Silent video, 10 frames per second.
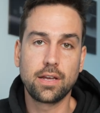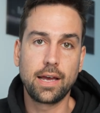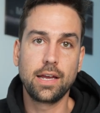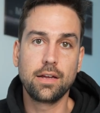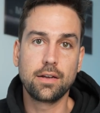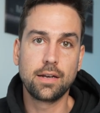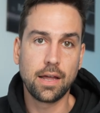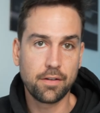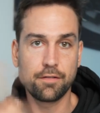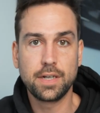
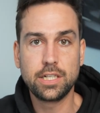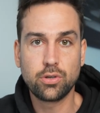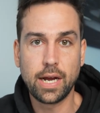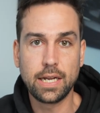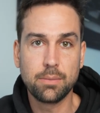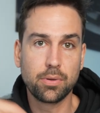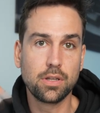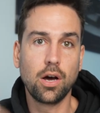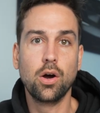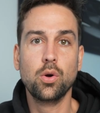another free training
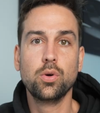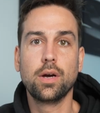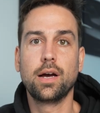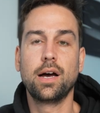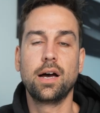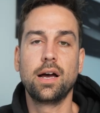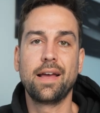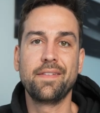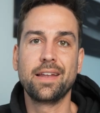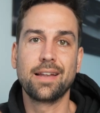below.
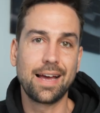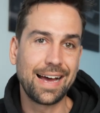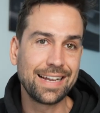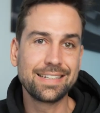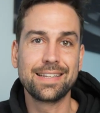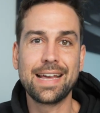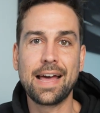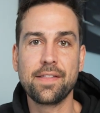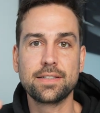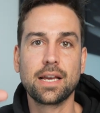And then under
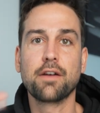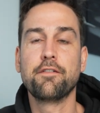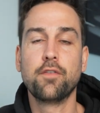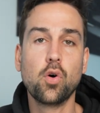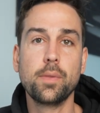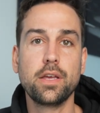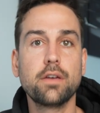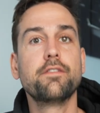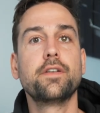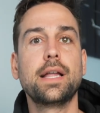that, there's like a form that you
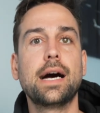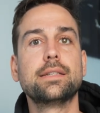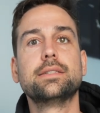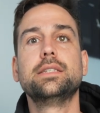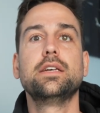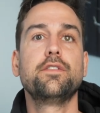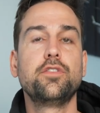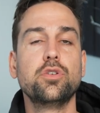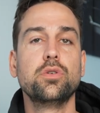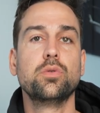can fill out to see
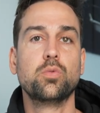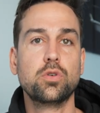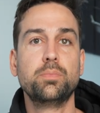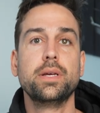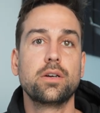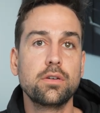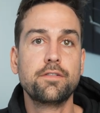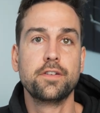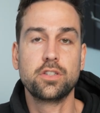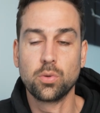if you would be a good
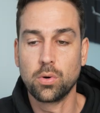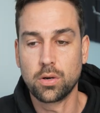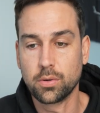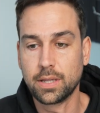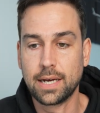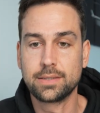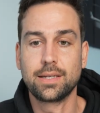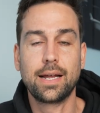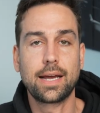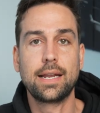fit to work with us.
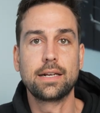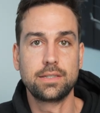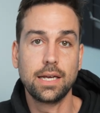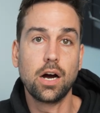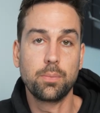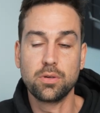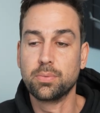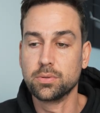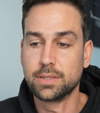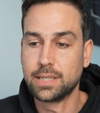And I can actually help you
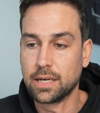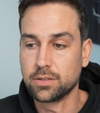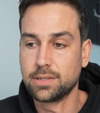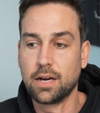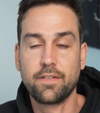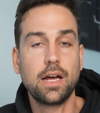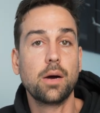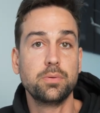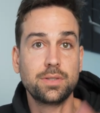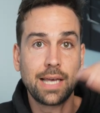build this out yourself and
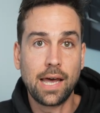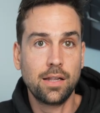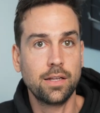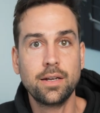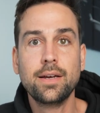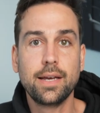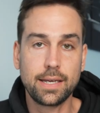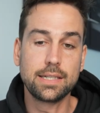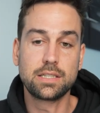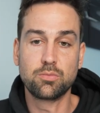help you scale it and
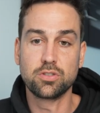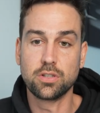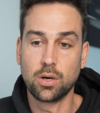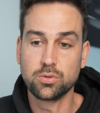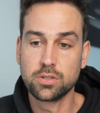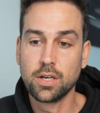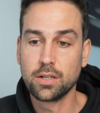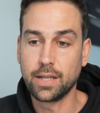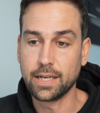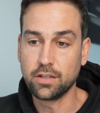get some results
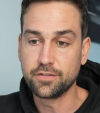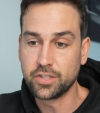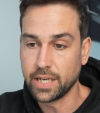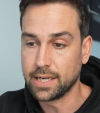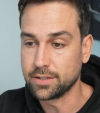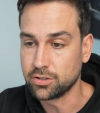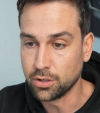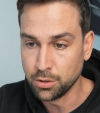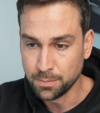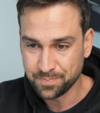like you've seen us
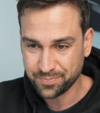do.